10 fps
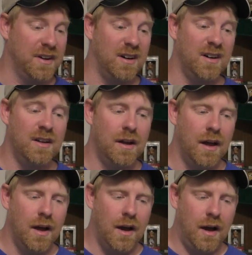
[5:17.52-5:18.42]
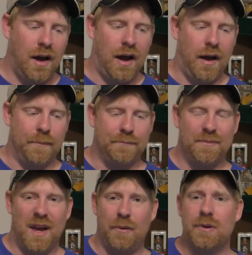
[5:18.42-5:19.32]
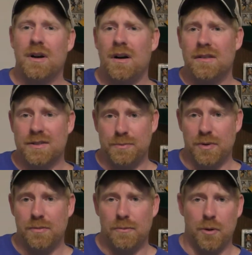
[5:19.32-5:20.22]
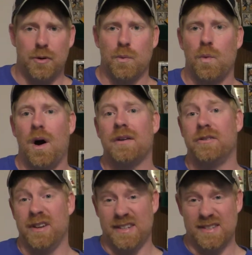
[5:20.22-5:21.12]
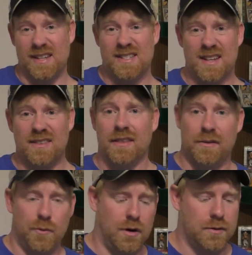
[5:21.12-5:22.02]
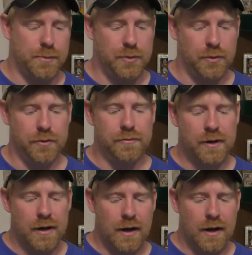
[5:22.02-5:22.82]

at all. I would call this boot more water resistant than waterproof.